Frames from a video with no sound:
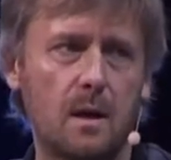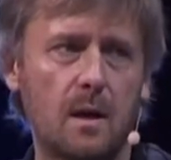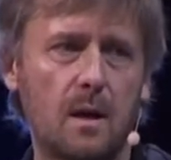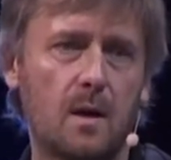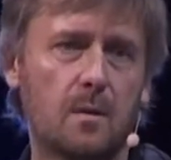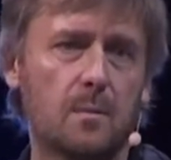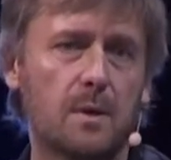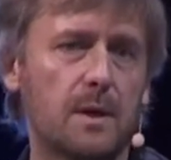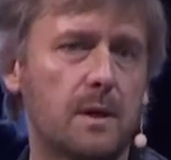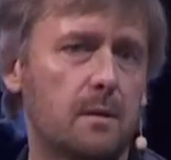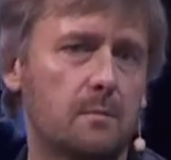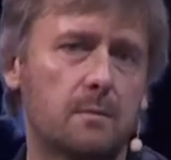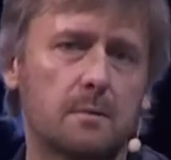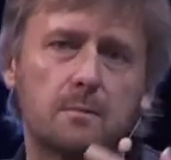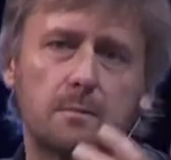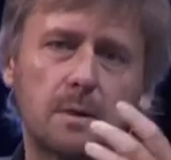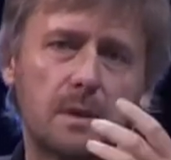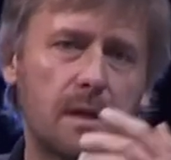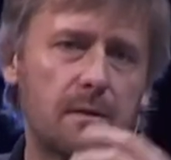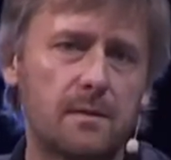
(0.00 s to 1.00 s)
Yeah. But
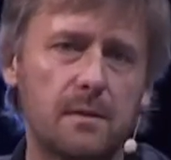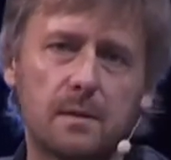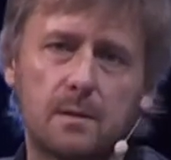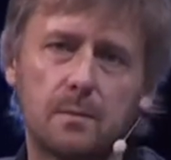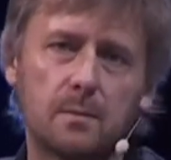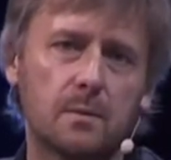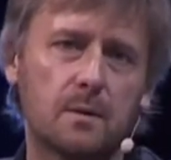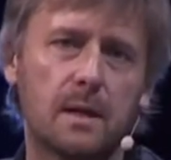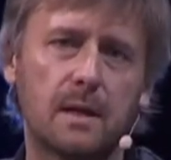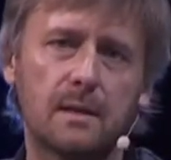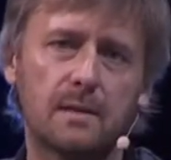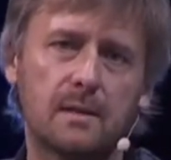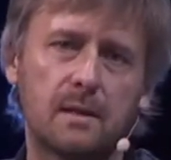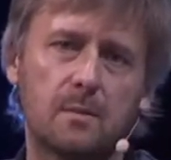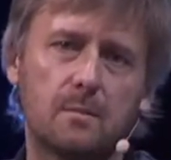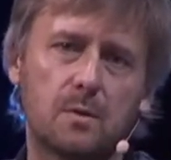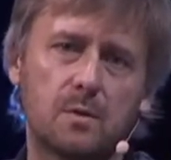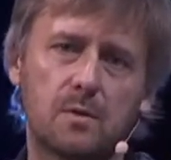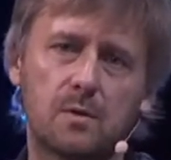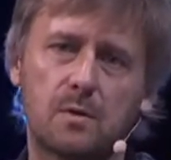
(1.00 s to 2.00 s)
yeah, we definitely would like to tell more